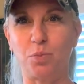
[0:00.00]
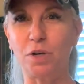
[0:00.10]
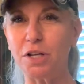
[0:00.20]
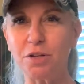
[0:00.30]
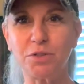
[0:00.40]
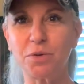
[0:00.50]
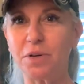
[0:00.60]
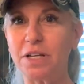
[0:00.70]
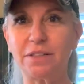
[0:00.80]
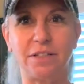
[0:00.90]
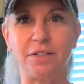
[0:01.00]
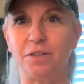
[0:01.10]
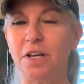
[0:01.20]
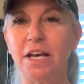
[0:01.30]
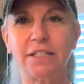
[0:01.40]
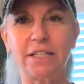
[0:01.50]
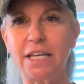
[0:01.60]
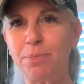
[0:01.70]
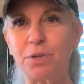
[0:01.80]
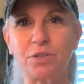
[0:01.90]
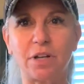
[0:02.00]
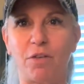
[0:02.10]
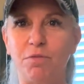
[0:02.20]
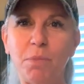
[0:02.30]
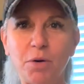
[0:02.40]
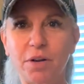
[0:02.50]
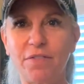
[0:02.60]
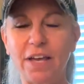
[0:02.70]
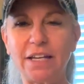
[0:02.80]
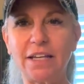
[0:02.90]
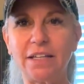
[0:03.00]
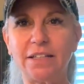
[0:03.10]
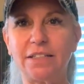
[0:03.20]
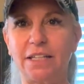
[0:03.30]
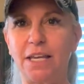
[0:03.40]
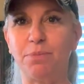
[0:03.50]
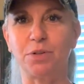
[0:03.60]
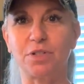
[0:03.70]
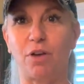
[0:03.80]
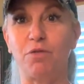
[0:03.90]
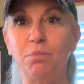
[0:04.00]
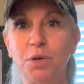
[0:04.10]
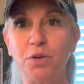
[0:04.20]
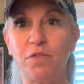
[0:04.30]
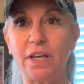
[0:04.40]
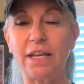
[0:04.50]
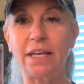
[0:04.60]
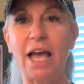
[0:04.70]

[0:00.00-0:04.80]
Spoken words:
What are you doing to keep yourself motivated, to keep yourself moving,